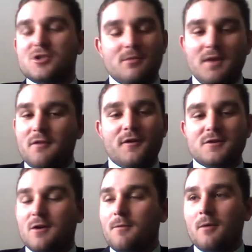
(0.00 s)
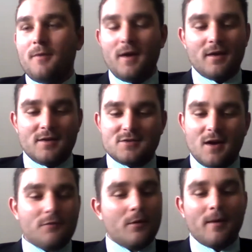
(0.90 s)
be the first overall pick in this
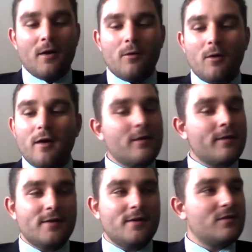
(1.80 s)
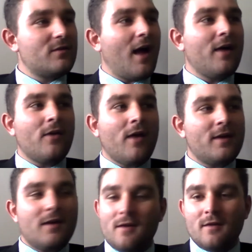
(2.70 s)
draft, no matter what, because I like
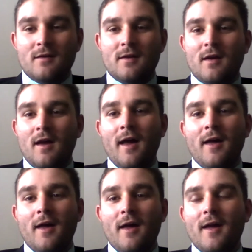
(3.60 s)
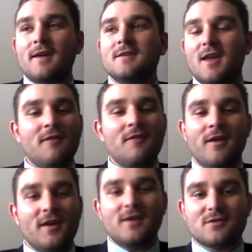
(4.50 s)
his game. I think
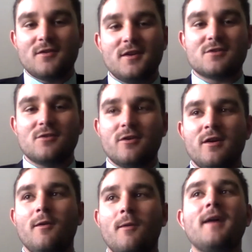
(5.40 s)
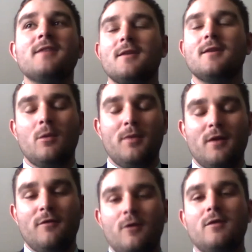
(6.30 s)
he's a great scorer. He reminds me a little bit of
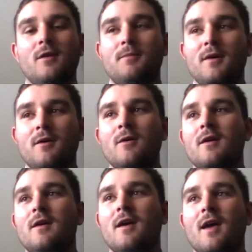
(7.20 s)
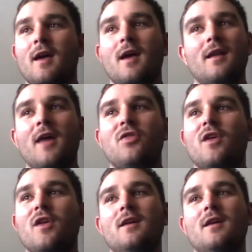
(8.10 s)
Oladipo, and I think